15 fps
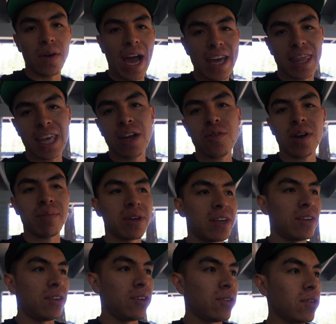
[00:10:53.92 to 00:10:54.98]
I think what I'm gonna
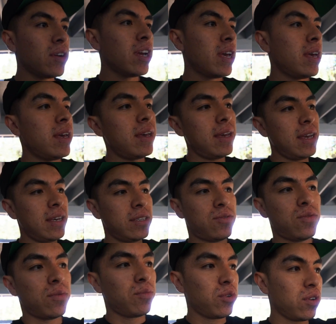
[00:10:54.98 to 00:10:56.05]
do is
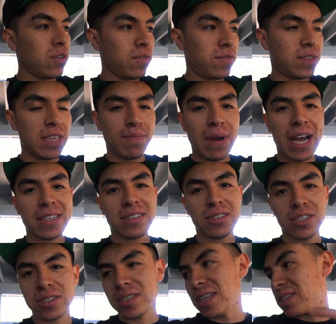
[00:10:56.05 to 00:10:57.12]
remove the
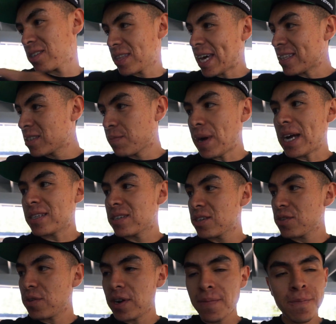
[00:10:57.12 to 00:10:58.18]
passenger seat. So that's the
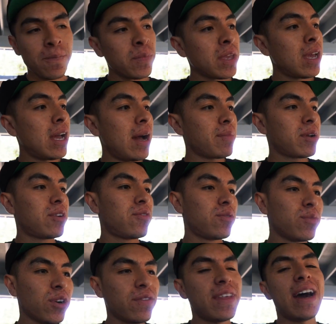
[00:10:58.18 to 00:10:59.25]
passenger one. I'm gonna
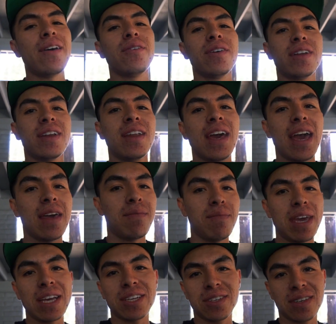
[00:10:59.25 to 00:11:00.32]
remove that one and
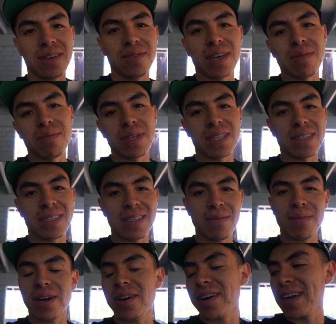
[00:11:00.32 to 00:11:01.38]
make sure that we can put the
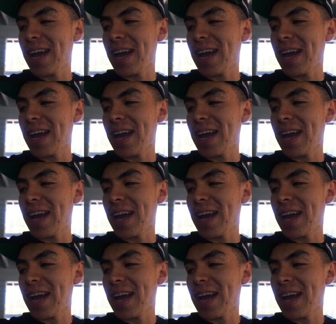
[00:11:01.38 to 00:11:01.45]
seatbelt on